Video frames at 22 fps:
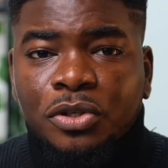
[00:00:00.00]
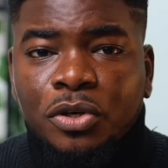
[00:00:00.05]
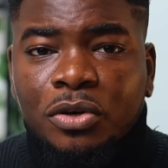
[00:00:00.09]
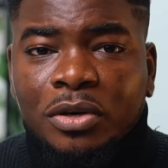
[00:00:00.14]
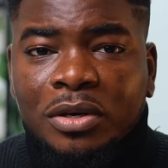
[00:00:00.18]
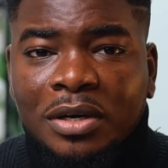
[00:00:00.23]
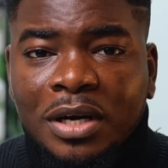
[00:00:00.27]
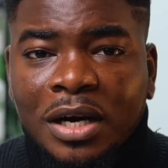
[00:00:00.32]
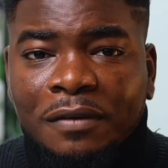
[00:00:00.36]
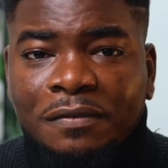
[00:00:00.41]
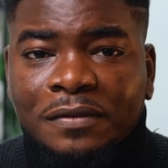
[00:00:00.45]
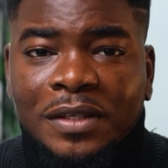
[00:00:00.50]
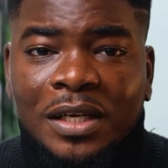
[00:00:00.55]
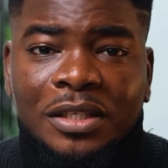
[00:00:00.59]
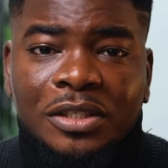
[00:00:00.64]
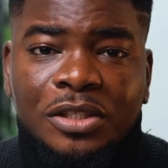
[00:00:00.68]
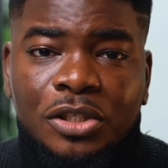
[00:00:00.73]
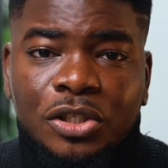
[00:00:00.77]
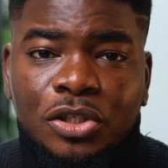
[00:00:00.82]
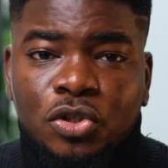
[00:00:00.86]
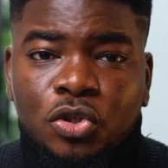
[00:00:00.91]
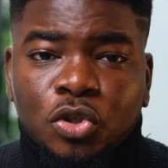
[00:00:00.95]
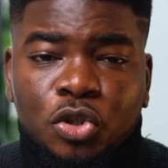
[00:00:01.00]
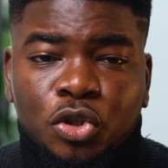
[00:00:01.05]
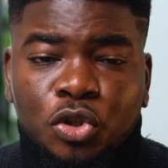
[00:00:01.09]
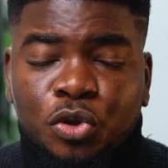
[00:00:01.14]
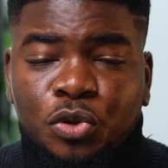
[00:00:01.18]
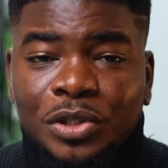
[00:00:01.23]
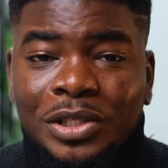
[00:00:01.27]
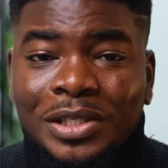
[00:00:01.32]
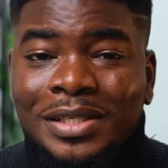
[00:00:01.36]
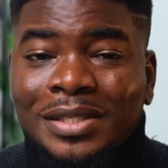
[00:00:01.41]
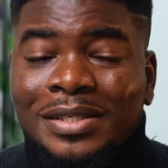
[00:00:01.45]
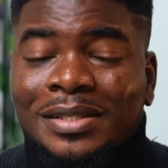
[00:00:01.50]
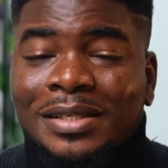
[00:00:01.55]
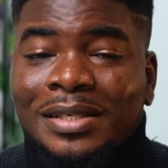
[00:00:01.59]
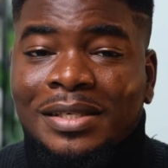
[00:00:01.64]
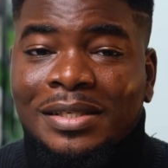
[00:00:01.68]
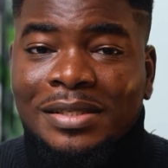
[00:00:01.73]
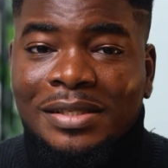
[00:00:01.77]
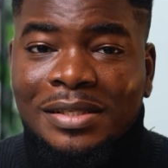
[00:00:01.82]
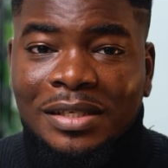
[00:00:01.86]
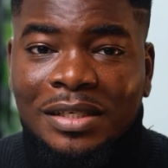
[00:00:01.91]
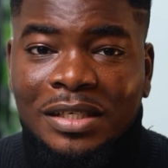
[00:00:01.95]
your craft and the industry is a
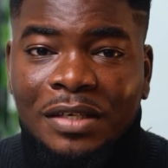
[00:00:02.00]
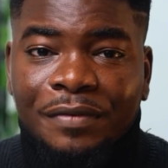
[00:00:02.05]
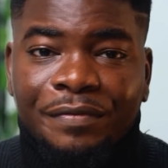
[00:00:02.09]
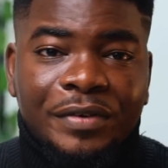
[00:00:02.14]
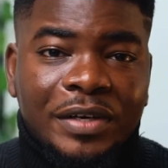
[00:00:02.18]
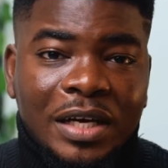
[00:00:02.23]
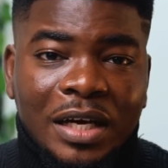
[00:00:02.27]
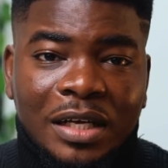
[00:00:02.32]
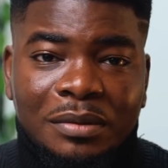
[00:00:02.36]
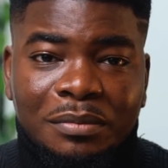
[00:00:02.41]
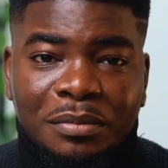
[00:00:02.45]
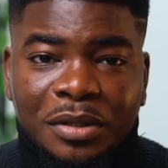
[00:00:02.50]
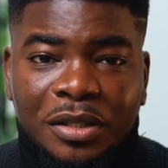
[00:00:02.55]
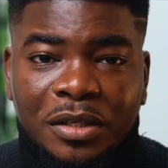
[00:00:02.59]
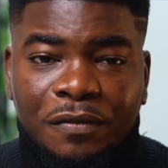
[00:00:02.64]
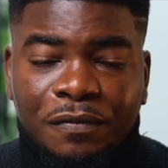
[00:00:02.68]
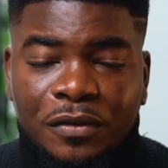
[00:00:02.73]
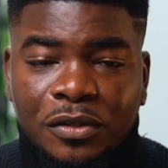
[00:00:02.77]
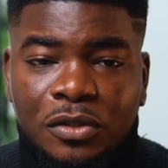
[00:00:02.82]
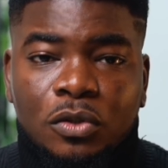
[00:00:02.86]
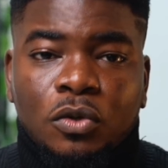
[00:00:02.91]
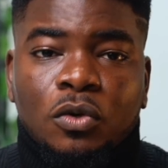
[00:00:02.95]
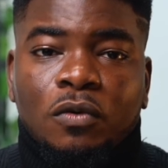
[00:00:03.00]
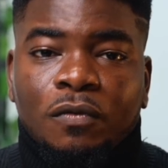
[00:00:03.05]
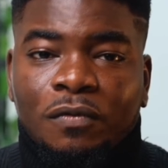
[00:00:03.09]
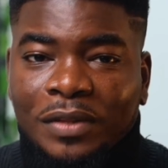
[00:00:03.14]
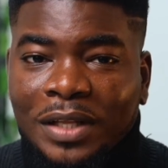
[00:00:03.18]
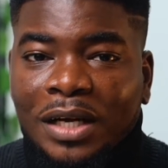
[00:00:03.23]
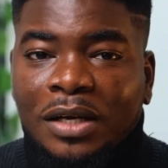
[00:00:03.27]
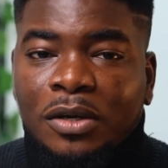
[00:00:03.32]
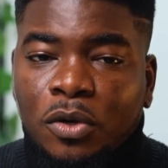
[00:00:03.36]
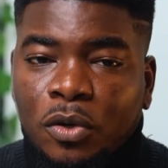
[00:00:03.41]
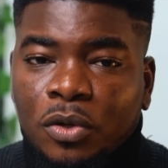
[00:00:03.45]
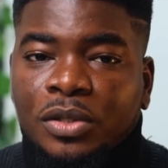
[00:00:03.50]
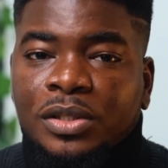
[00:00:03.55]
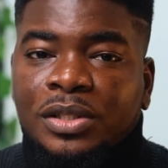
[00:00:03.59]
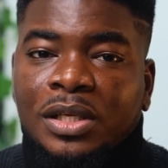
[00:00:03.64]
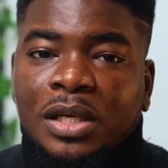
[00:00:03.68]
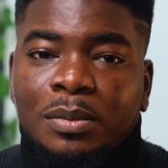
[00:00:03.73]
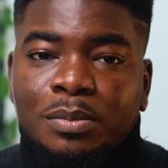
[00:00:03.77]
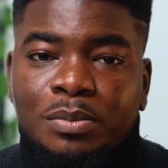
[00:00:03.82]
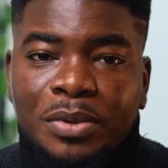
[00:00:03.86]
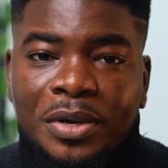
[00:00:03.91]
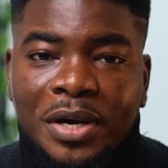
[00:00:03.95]
significant benefit of that
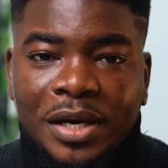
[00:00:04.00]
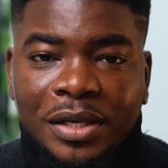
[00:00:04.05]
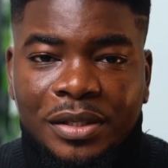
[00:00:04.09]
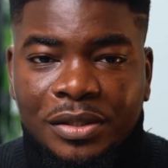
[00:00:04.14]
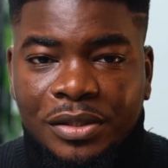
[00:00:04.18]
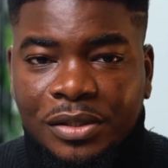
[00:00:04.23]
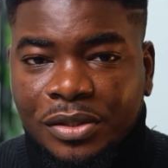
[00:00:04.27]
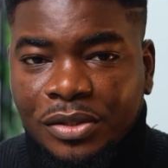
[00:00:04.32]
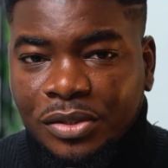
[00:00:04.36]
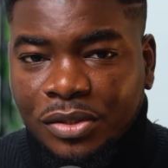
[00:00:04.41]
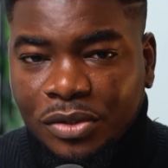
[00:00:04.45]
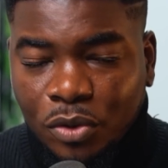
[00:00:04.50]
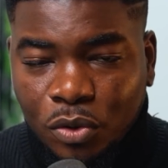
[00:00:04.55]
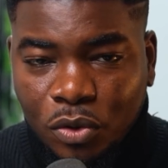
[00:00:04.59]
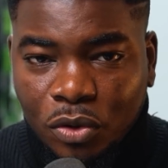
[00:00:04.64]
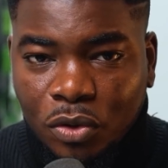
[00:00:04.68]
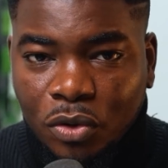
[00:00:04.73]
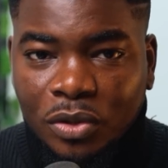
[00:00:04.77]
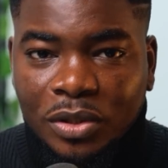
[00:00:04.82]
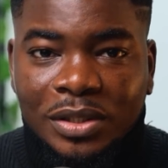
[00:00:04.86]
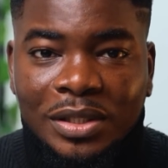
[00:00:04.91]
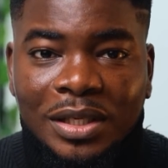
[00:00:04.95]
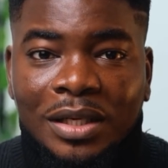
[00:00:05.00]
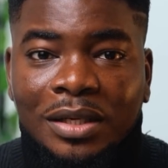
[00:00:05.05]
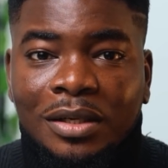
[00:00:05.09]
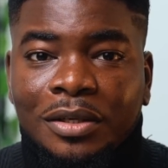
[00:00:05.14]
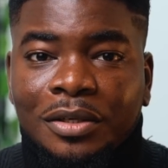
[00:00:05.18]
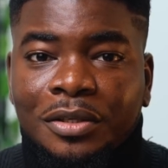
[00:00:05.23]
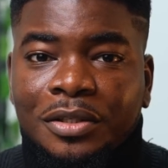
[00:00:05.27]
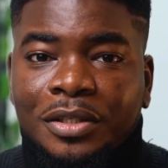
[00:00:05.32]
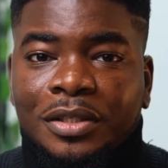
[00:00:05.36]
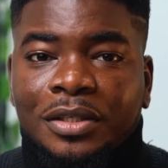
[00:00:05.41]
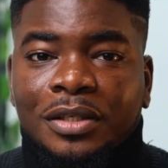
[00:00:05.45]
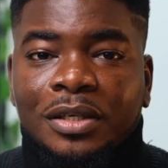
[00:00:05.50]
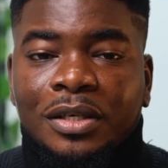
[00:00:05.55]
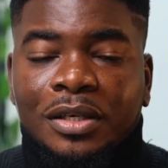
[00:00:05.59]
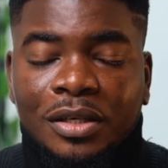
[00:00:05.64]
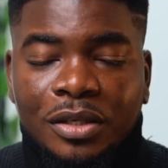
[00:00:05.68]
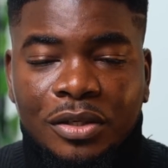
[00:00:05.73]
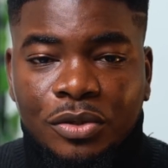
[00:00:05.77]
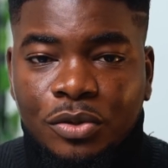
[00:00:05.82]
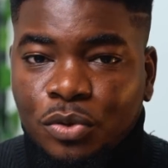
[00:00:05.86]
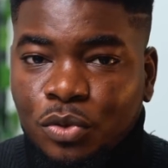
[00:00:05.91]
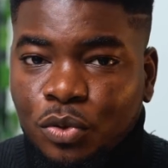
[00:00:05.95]
constant practice or constant learning.
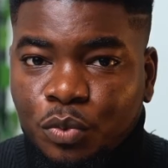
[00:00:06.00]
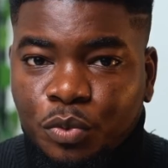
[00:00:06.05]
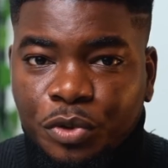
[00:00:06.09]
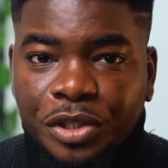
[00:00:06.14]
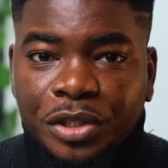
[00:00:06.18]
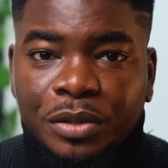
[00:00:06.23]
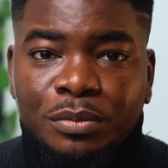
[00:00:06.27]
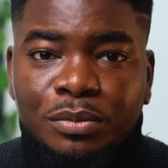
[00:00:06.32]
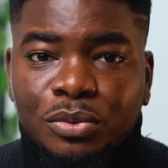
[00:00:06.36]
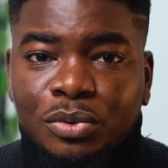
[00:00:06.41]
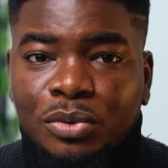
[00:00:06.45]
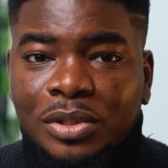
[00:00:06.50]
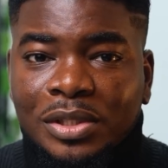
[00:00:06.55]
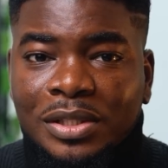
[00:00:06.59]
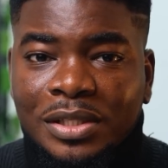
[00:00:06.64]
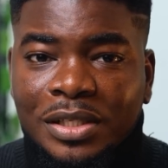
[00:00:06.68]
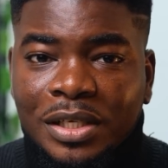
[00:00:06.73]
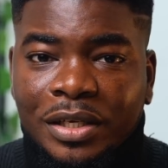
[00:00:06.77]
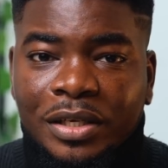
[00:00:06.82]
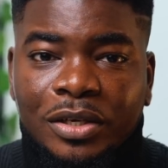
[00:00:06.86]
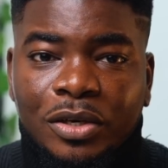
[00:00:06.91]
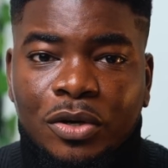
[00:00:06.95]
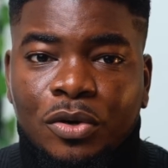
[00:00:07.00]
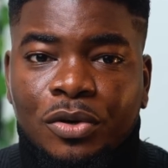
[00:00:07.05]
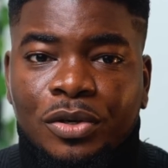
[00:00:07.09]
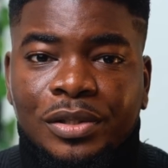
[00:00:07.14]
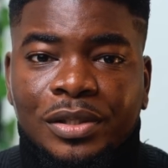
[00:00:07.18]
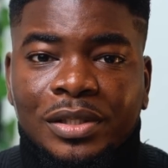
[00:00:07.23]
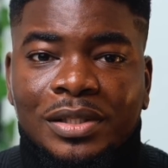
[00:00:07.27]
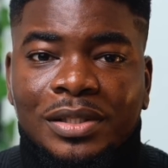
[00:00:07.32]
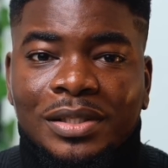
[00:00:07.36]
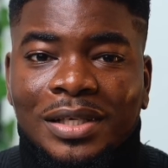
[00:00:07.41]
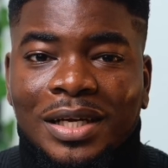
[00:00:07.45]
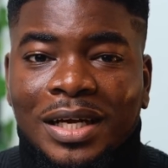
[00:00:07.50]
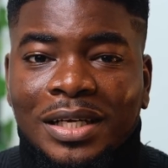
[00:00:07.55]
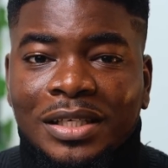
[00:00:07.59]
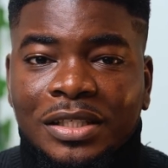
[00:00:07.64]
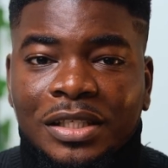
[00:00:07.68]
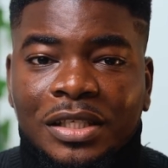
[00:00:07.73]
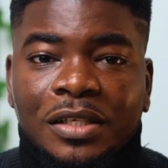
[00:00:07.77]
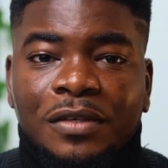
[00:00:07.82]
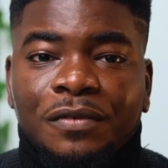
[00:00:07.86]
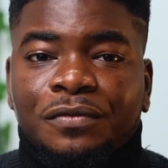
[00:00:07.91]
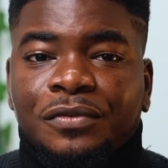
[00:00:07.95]
Reading books, taking courses, and
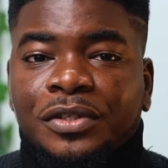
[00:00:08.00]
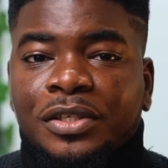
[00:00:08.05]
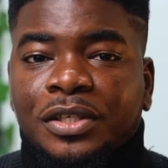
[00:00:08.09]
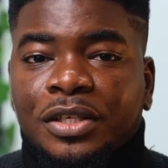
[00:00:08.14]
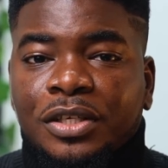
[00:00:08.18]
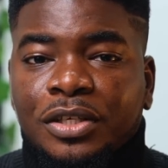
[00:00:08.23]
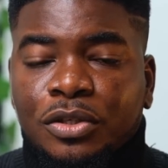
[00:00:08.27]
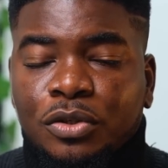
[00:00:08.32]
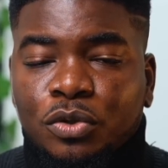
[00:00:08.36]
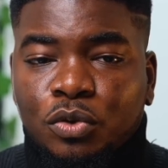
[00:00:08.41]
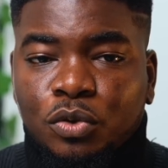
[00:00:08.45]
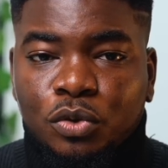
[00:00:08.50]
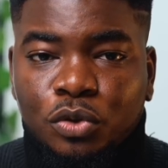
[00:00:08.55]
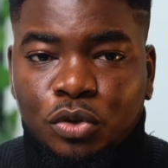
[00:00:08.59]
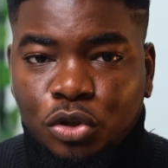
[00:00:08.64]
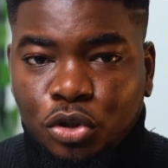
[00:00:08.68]
delivering a good